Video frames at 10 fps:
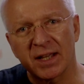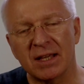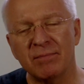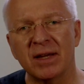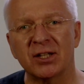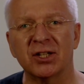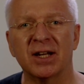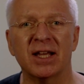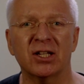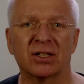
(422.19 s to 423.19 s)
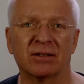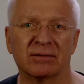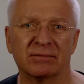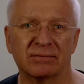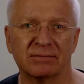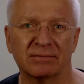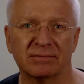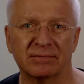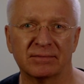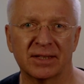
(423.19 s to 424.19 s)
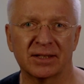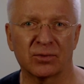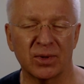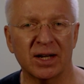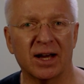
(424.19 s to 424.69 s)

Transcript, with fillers: imagination. And when